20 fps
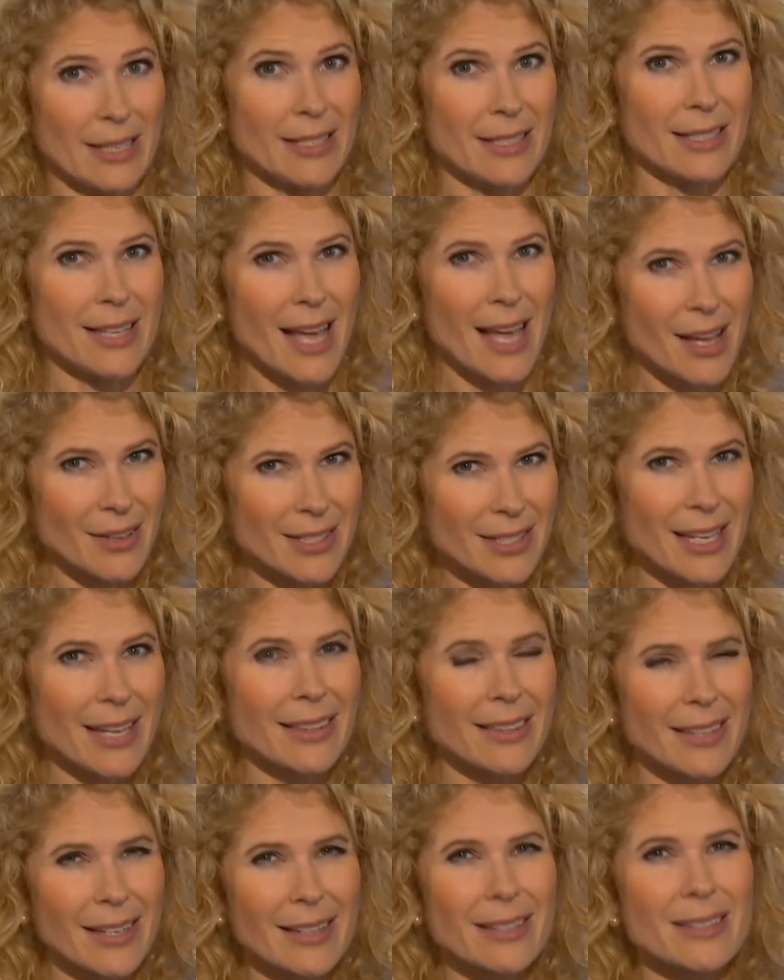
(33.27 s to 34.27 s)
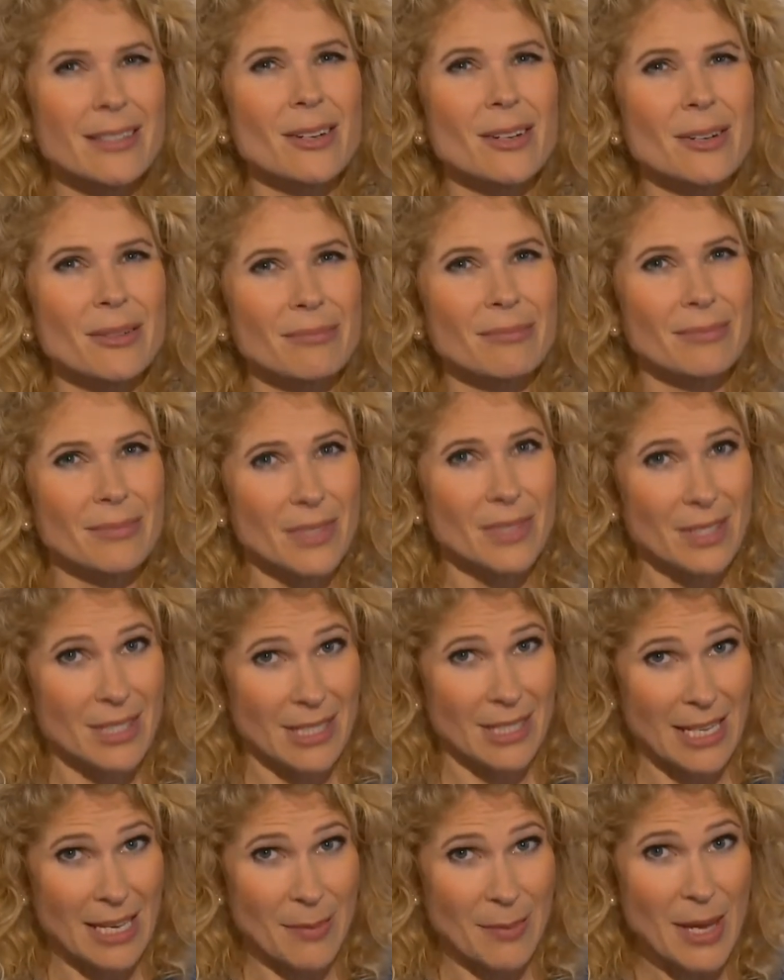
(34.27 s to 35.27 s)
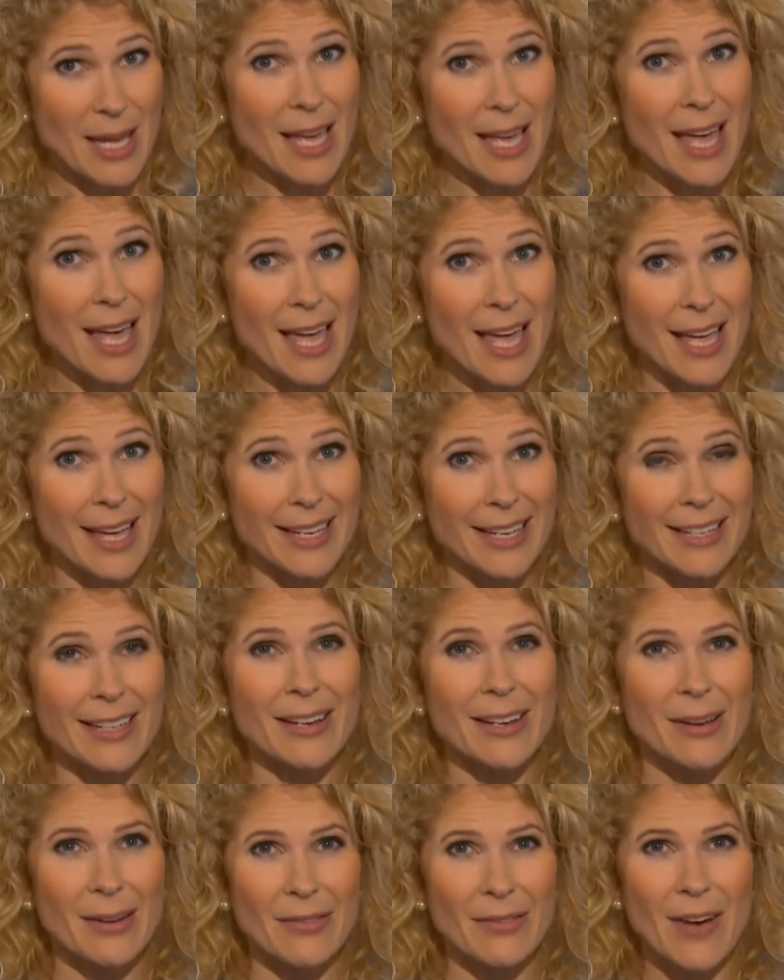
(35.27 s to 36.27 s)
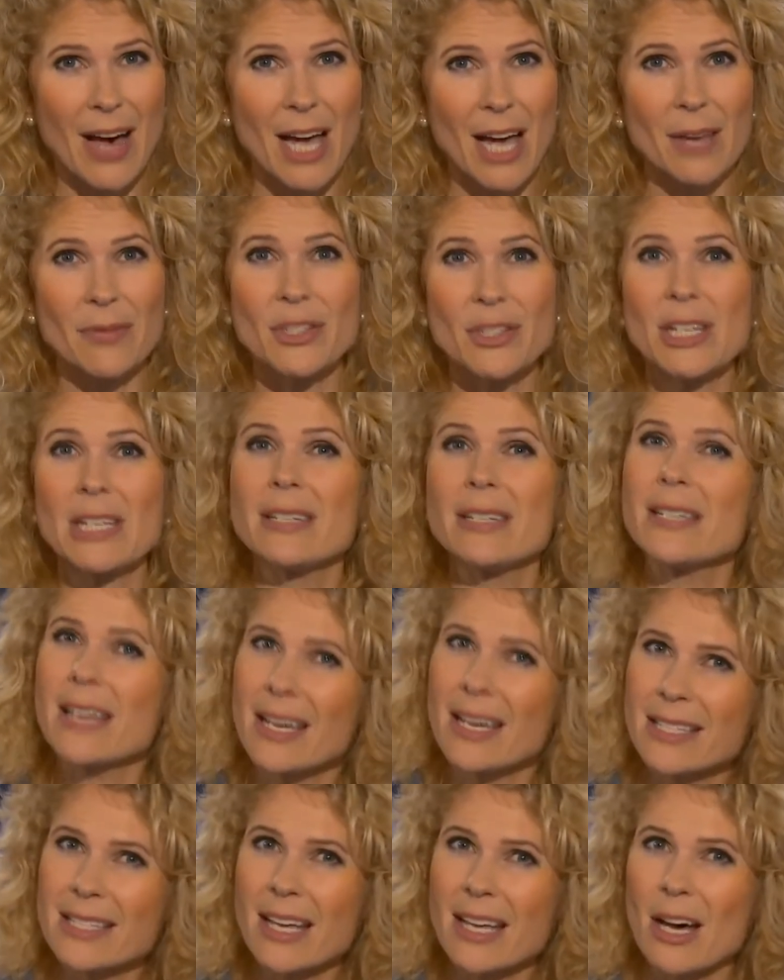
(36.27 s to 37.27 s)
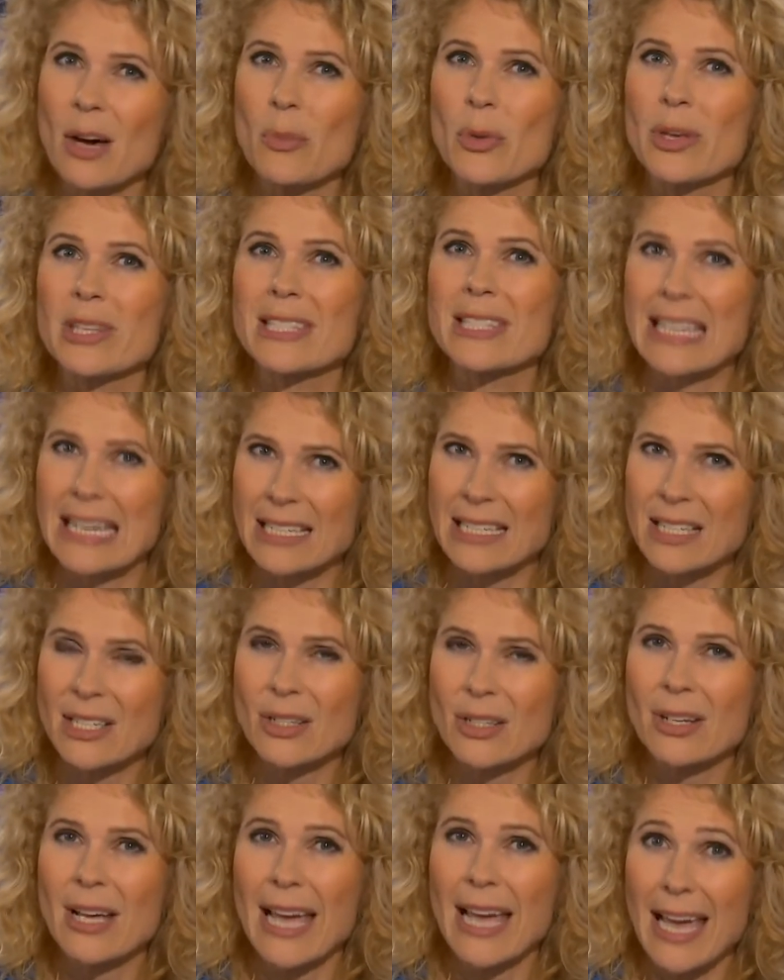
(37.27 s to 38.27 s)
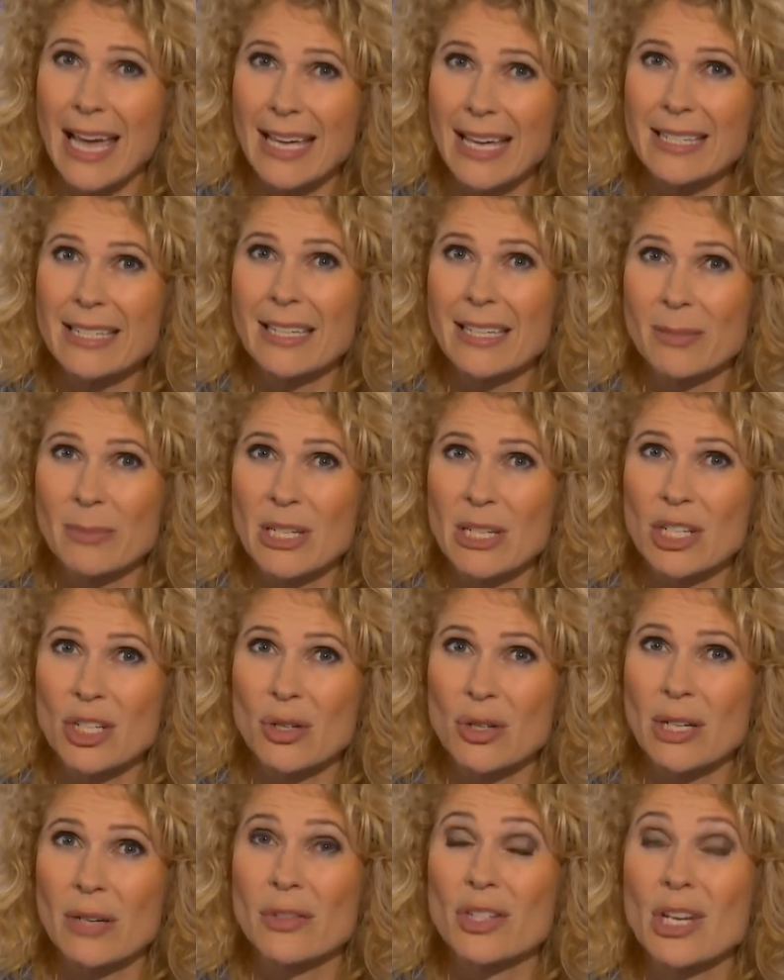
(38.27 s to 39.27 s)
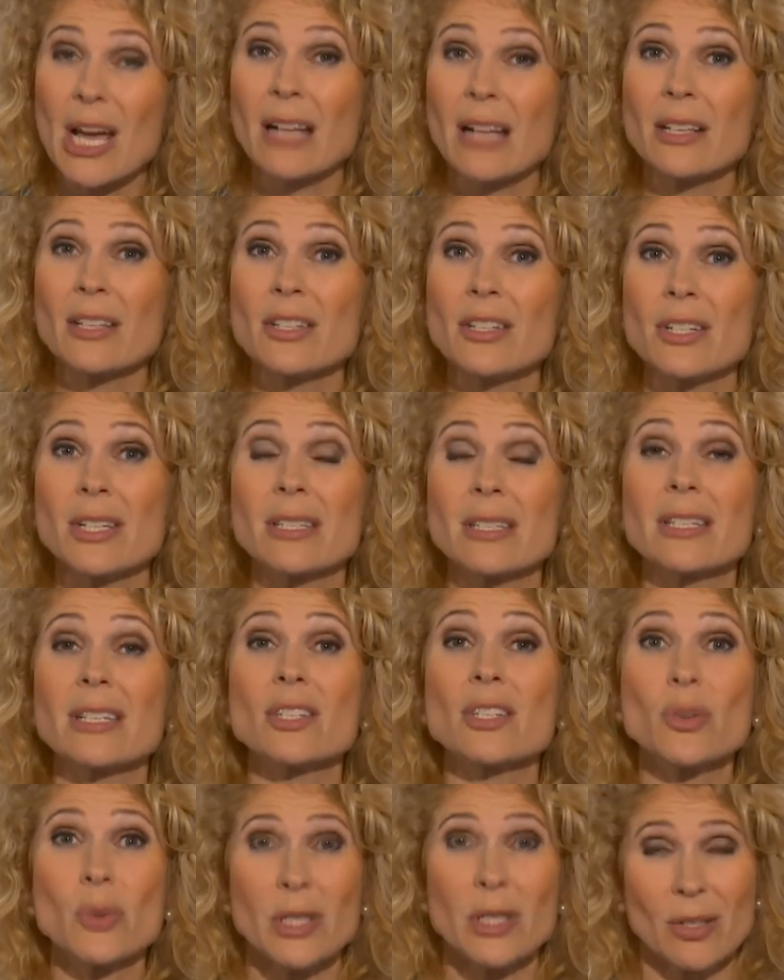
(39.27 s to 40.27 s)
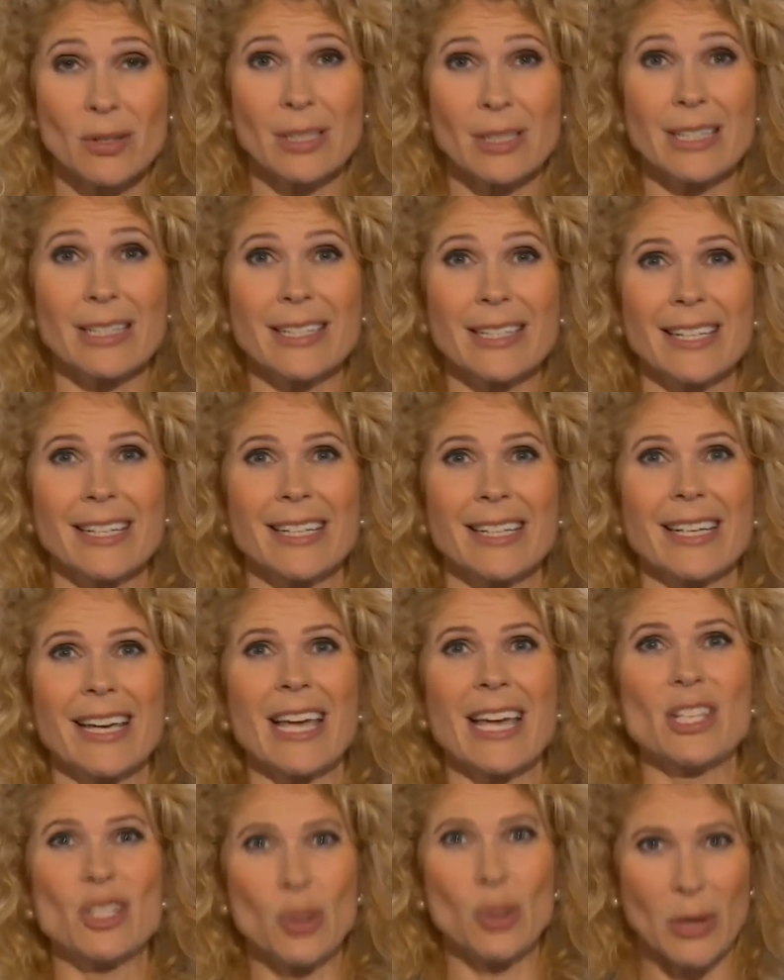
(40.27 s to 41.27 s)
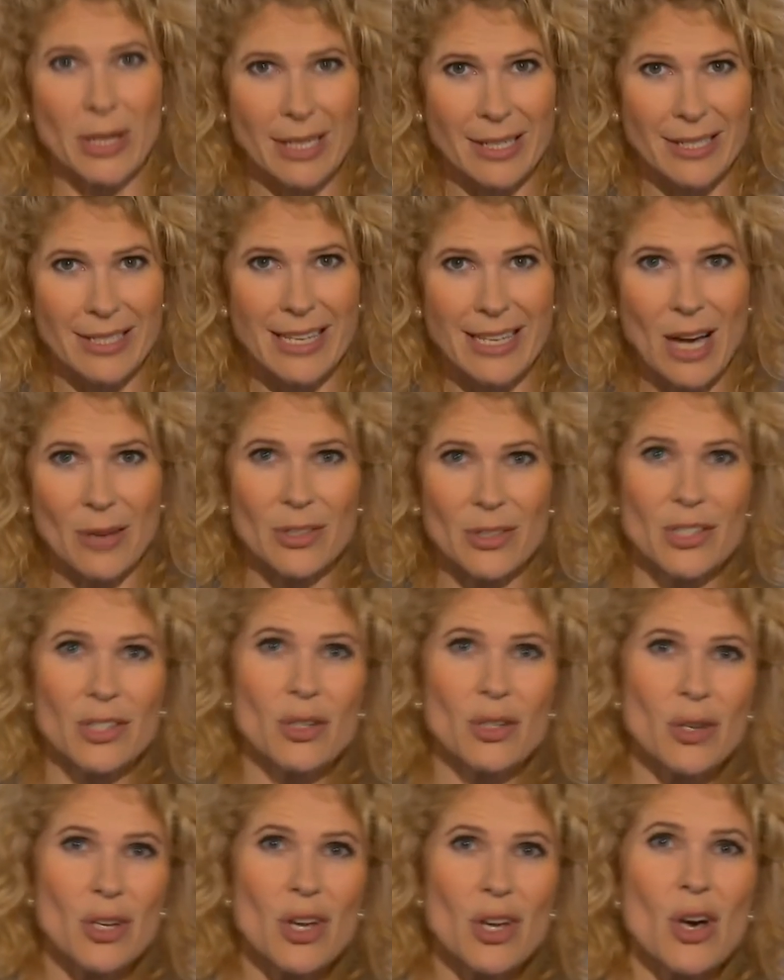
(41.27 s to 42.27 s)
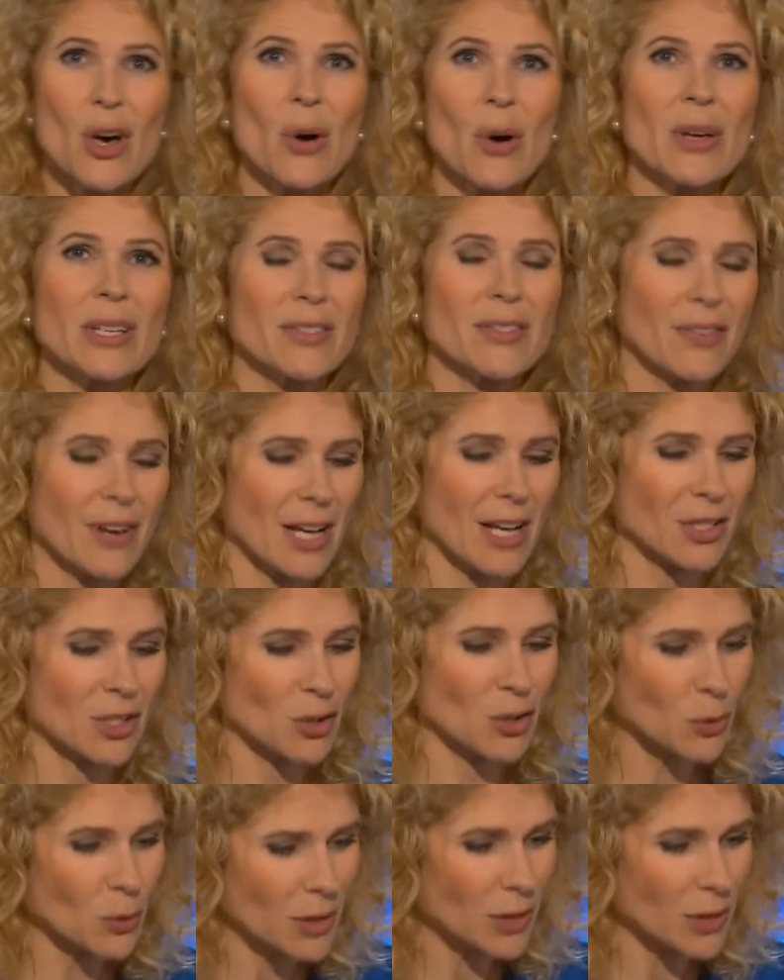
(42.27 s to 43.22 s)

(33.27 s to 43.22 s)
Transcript: while it sounds like things are steaming ahead, 5G does come with technical and administrative challenges in Switzerland. And joining us now in the studio is Franz.